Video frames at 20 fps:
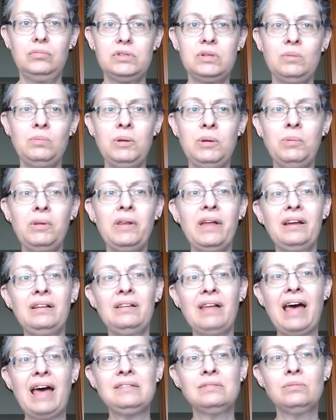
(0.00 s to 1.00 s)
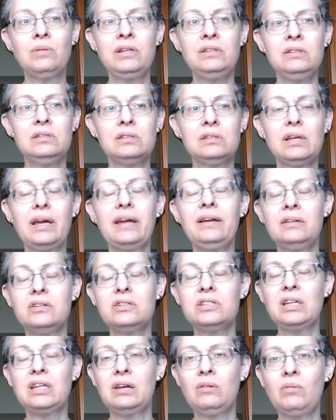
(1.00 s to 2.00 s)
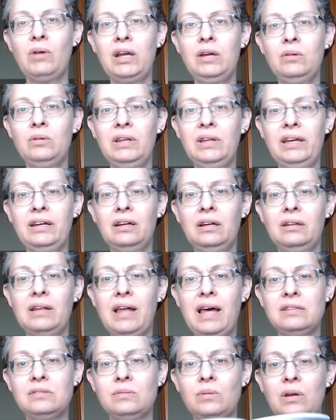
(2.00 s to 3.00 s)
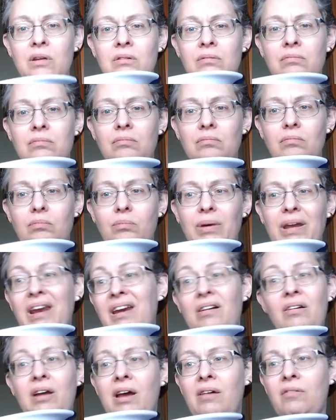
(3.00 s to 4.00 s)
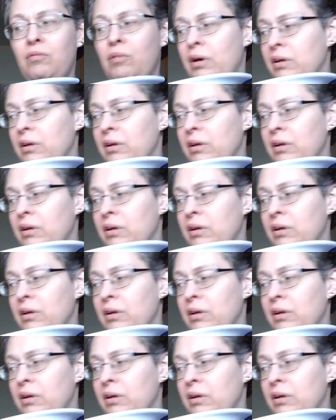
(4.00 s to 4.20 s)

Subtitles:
Some people like glass ones. I understand why you would like a glass one, but I don't have